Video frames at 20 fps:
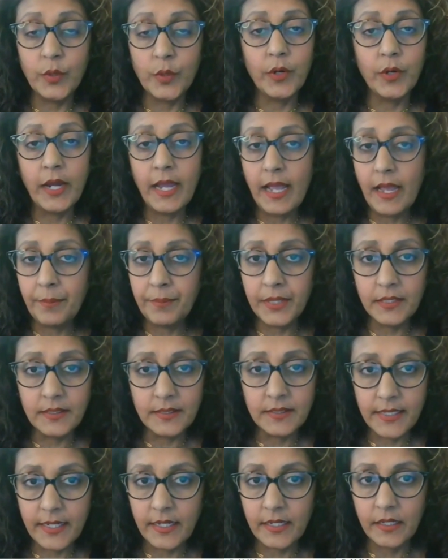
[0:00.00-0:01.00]
We were happy
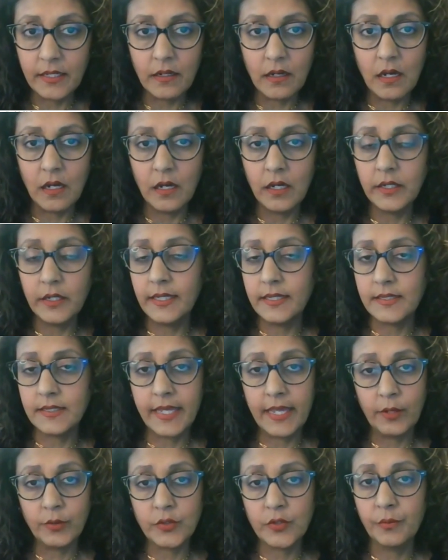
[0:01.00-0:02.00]
to take it on as
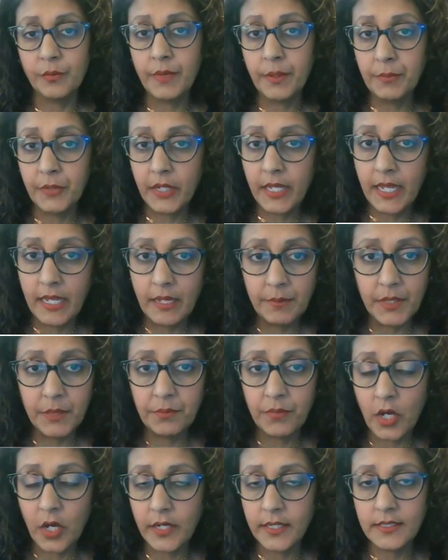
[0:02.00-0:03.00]
Councilmember
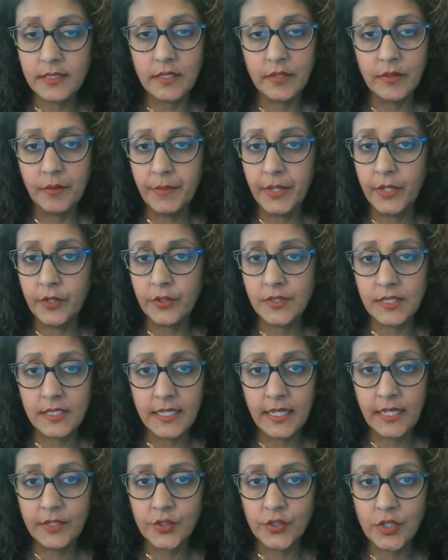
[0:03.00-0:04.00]
Kamen brought it to the mayor's
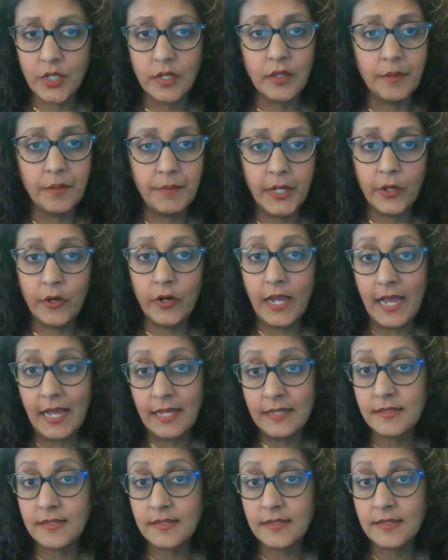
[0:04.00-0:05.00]
attention. The mayor
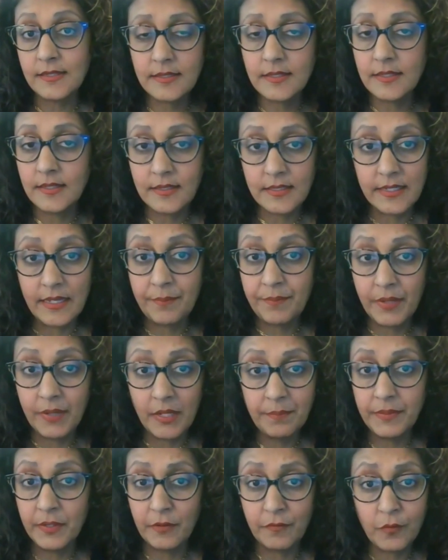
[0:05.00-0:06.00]
asked us to step
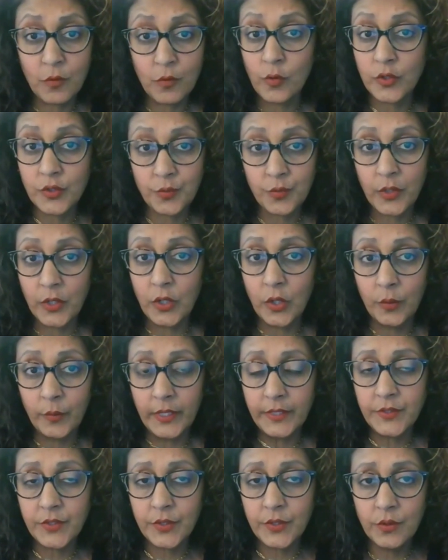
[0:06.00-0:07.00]
up, and of course we're
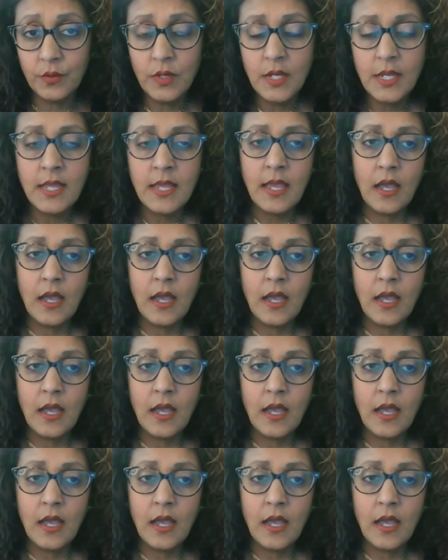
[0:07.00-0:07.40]
going to.